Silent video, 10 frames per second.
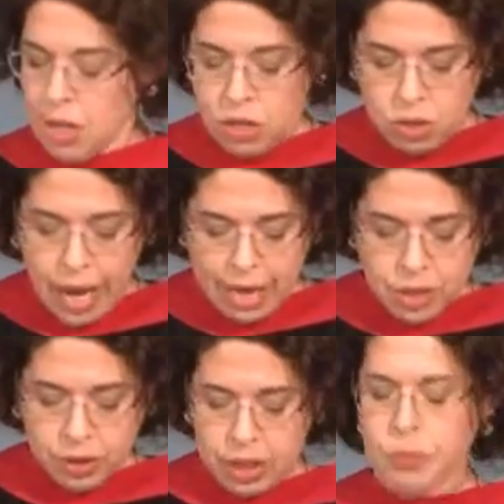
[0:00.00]
So
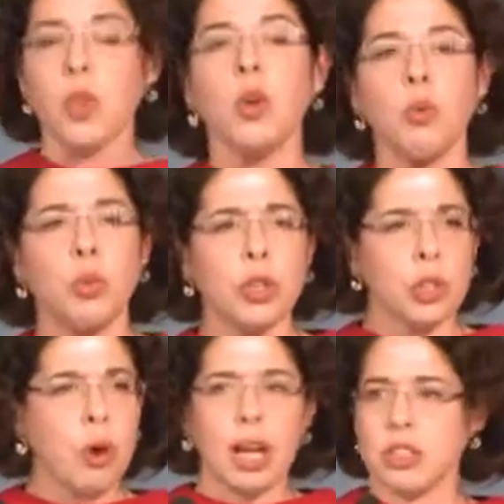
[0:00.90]
actually, will
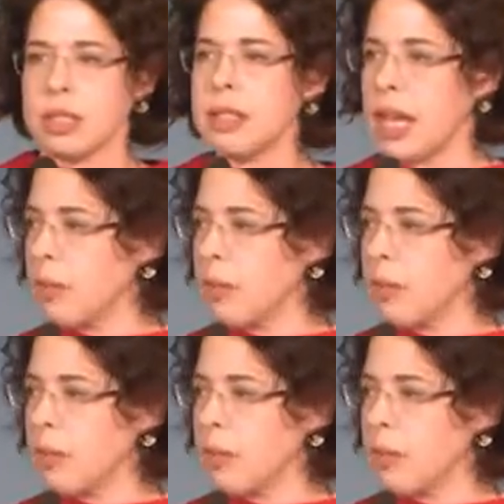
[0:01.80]
you all just take a